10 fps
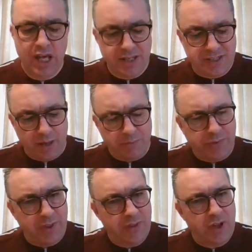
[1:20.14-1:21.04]

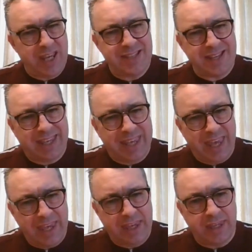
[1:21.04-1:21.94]
Something that is a
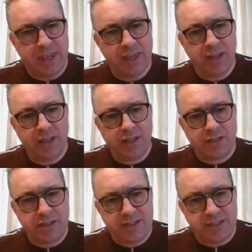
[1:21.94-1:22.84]
key
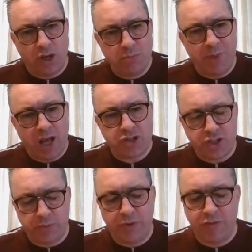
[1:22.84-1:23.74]
to so much
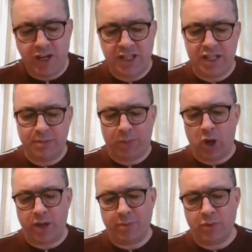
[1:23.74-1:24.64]
that we read in the
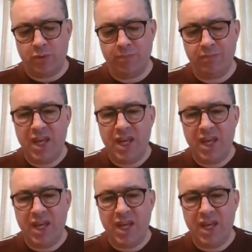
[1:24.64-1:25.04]
Bible.